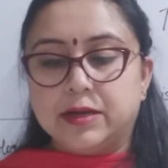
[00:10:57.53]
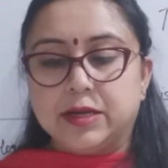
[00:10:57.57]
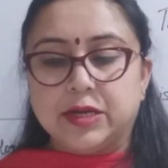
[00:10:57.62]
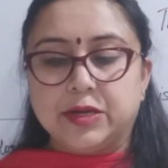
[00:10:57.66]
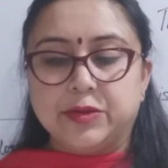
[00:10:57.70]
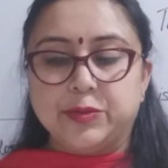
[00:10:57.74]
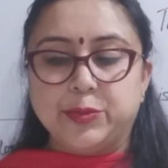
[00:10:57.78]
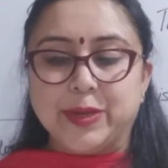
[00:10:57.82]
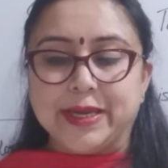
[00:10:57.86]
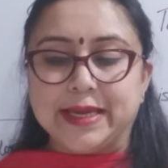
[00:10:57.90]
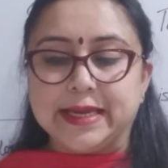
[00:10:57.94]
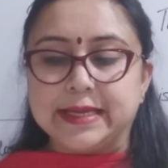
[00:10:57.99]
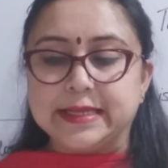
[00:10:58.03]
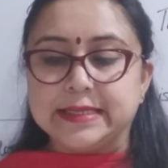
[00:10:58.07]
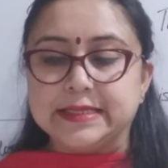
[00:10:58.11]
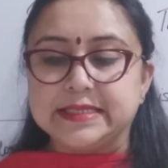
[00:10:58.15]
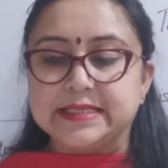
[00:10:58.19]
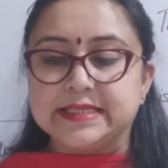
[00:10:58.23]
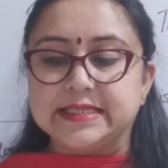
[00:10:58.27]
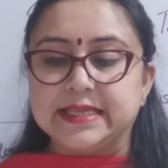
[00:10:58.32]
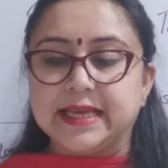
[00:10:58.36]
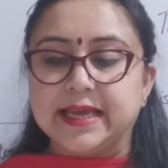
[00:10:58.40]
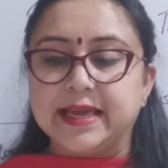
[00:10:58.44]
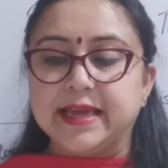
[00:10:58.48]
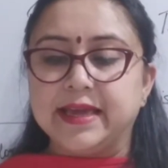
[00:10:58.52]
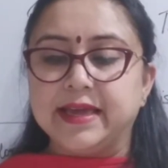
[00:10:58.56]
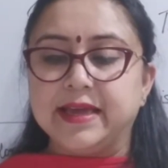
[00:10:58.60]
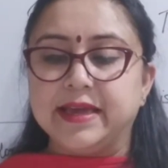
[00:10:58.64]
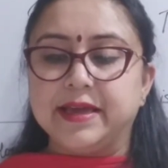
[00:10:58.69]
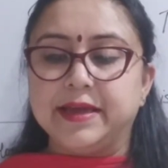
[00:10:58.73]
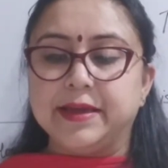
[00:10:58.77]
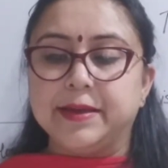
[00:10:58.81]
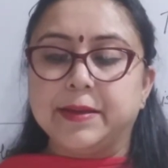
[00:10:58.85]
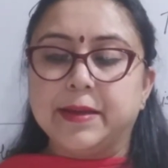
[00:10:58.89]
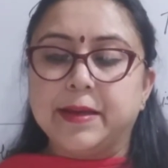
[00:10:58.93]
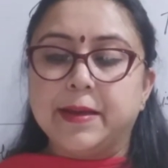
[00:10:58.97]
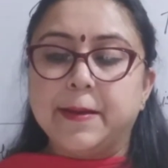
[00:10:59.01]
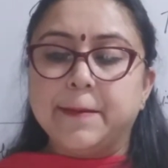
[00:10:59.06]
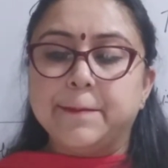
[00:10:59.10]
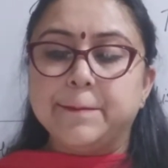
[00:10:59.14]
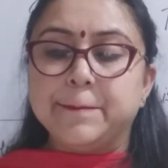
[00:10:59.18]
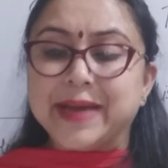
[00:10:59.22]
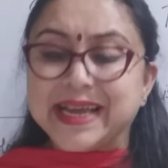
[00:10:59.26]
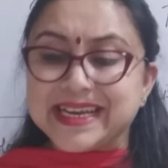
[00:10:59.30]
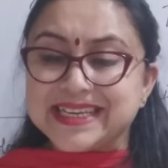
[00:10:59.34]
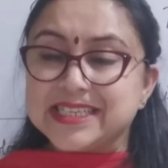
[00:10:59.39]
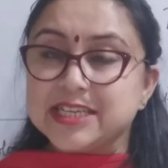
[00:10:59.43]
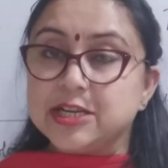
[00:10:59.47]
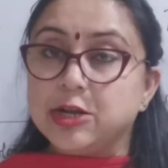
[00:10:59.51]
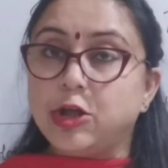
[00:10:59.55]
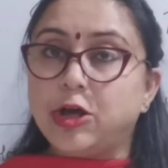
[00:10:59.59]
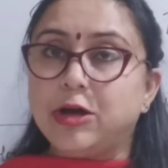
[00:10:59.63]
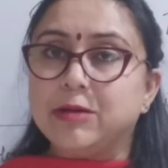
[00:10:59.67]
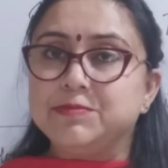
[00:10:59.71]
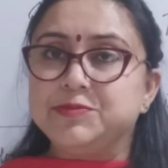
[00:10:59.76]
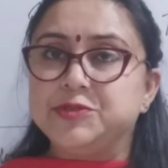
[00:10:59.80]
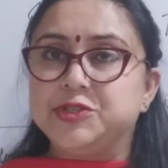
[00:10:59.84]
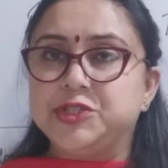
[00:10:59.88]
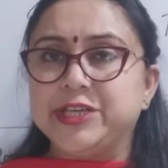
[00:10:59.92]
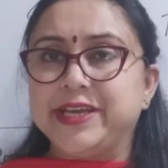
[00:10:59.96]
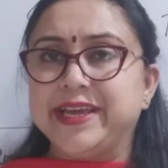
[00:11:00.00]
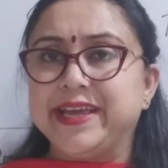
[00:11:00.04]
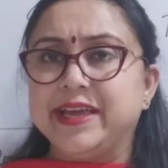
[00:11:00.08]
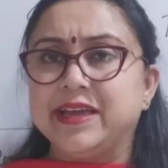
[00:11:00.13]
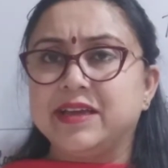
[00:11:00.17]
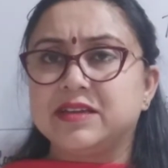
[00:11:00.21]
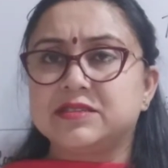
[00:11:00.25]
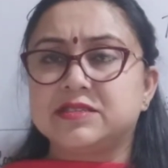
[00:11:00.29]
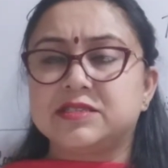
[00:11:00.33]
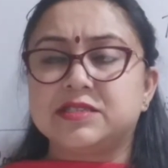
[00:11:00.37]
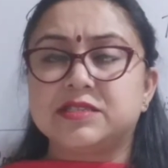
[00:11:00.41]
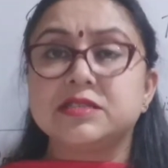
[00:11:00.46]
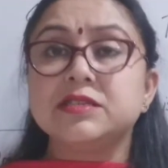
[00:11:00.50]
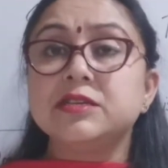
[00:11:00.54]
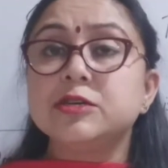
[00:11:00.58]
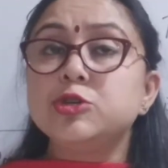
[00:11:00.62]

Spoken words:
we can say metal objects,